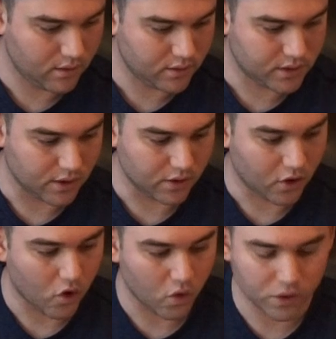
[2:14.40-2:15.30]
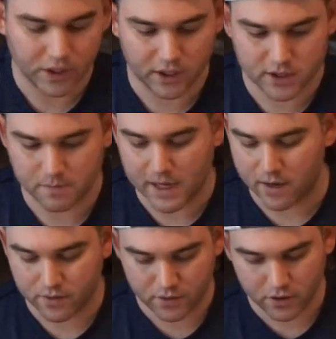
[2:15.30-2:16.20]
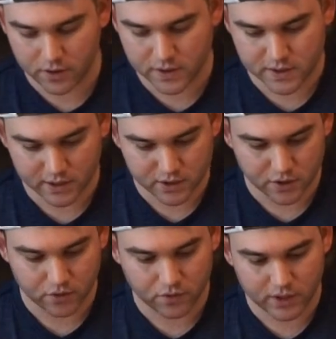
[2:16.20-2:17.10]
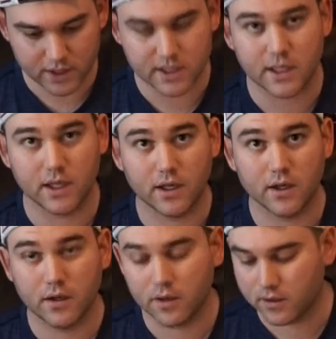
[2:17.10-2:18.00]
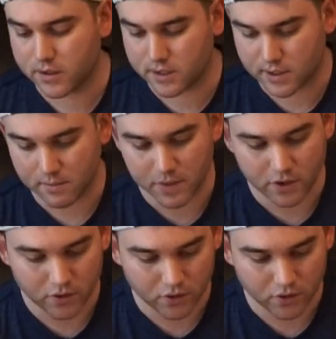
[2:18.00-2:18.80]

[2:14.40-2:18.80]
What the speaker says: It's a little cold here. It's about 36 degrees here since I'm in New